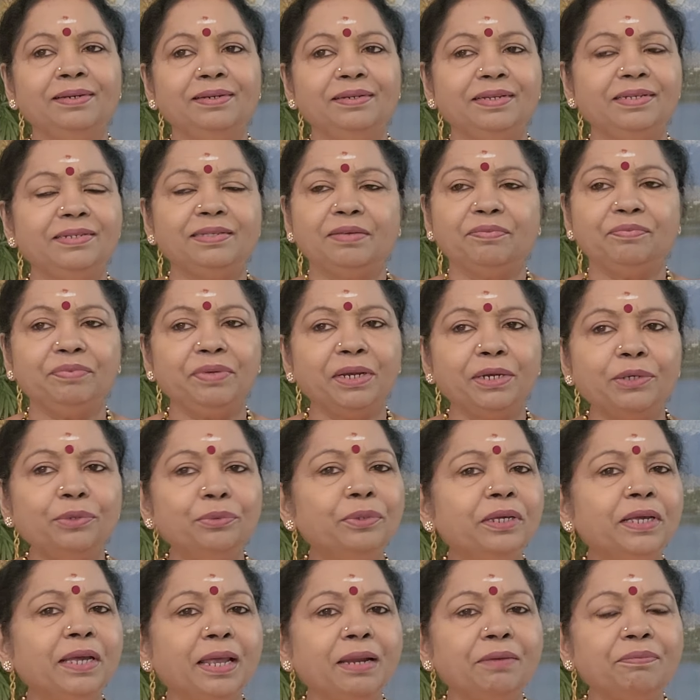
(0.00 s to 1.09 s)
They say we are
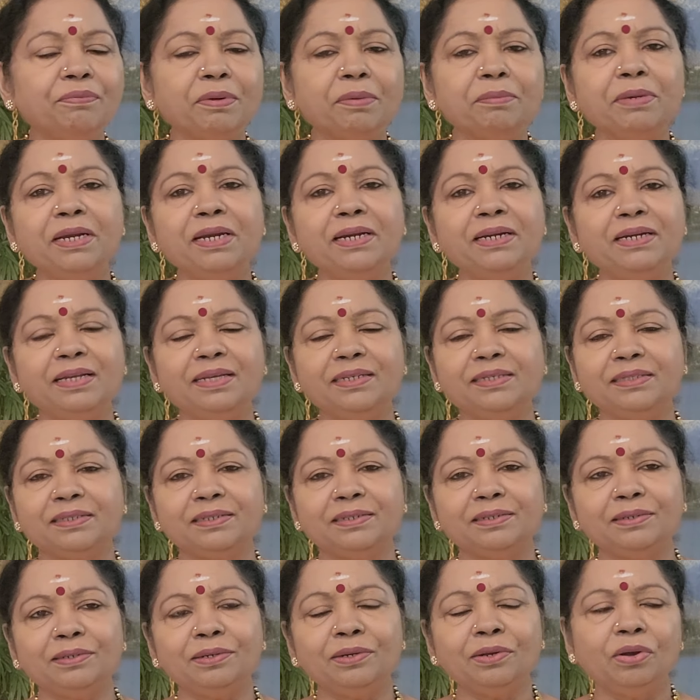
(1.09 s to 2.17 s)
doing alpha
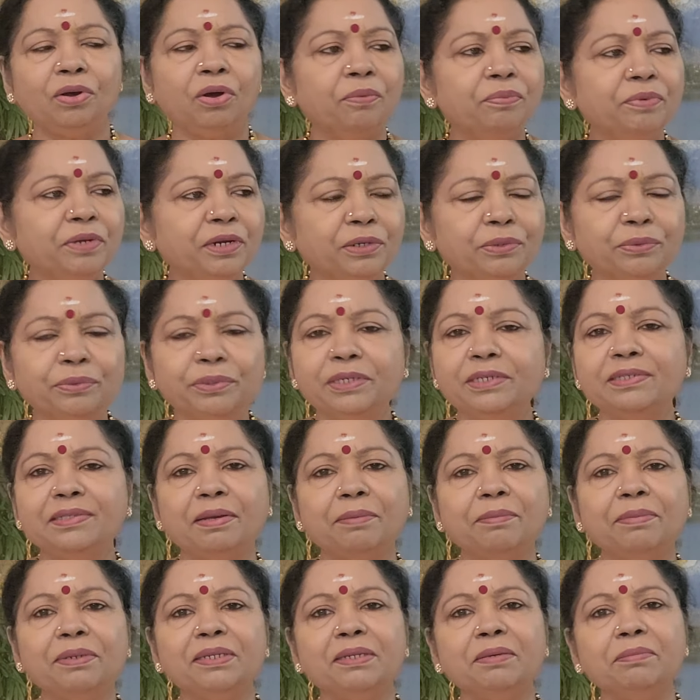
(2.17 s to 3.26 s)
meditation or we are doing
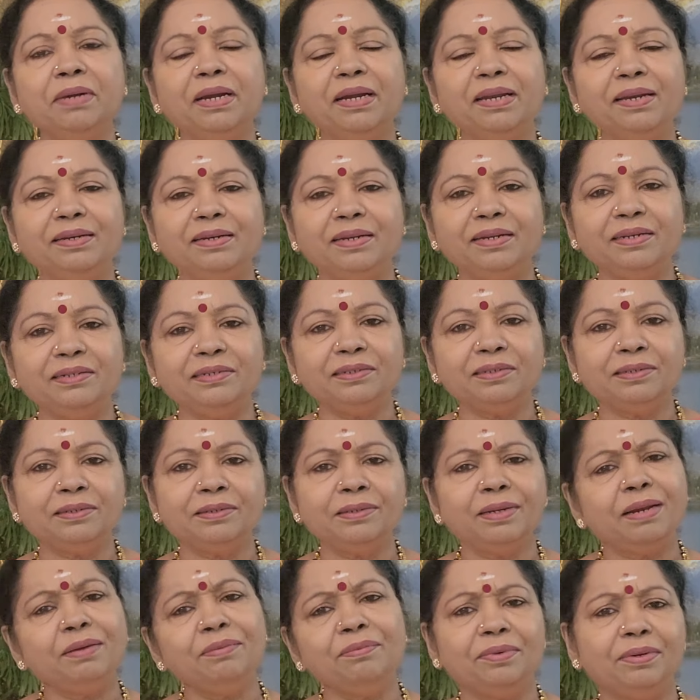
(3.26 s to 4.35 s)
some other
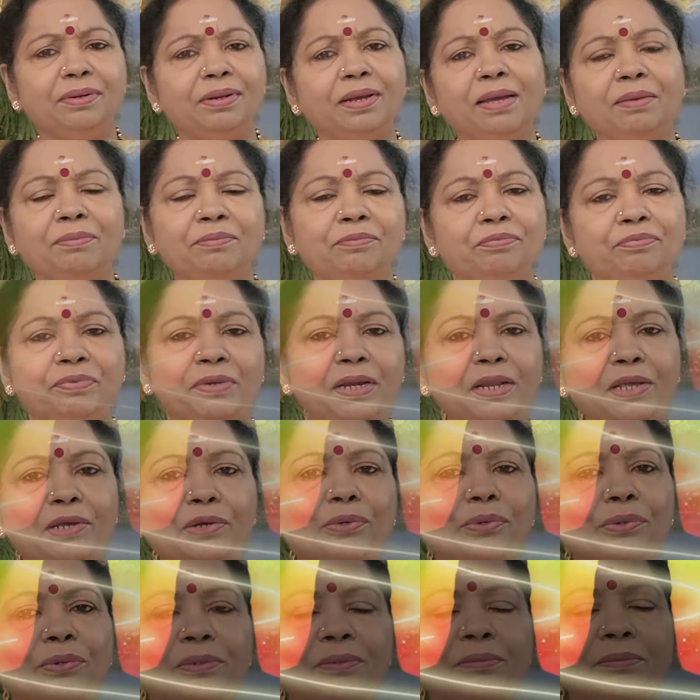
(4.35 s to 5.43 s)
meditation and I am feeling
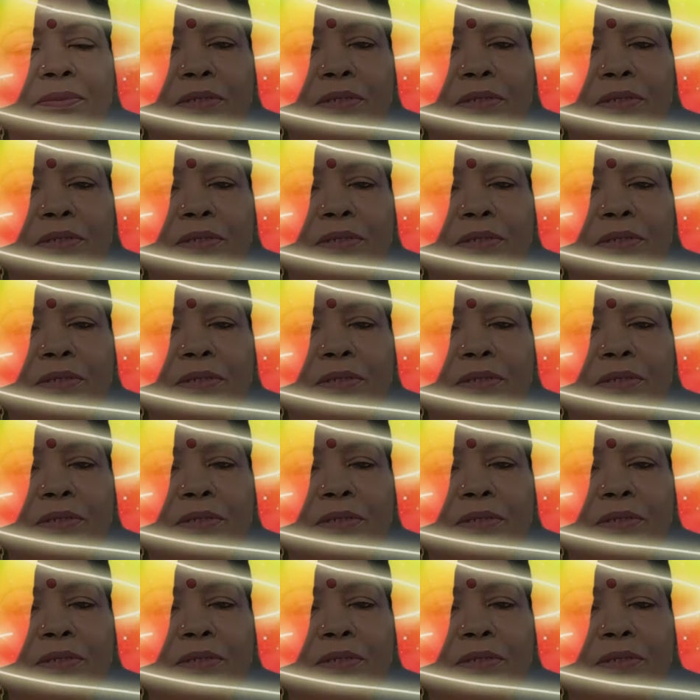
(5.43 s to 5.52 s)
good.